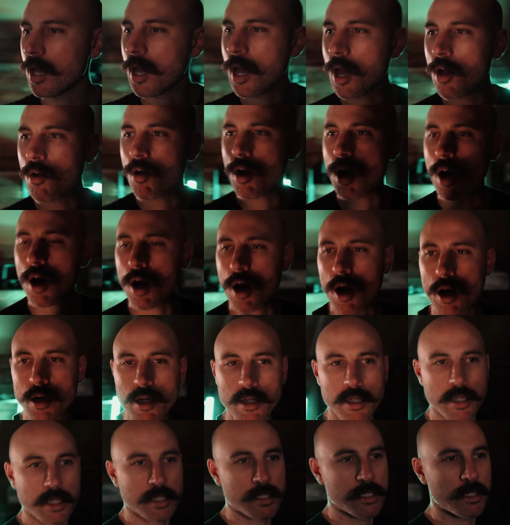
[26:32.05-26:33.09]
how hard
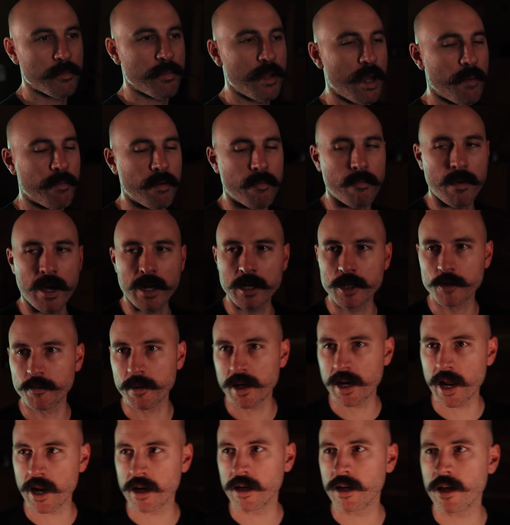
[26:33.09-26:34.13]
it is to be upper
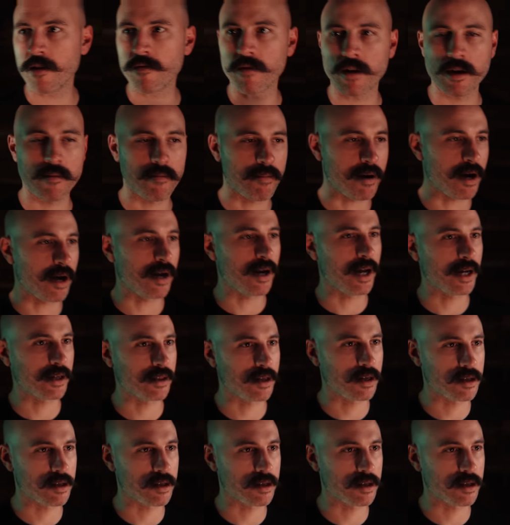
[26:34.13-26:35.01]
management at an evil empire like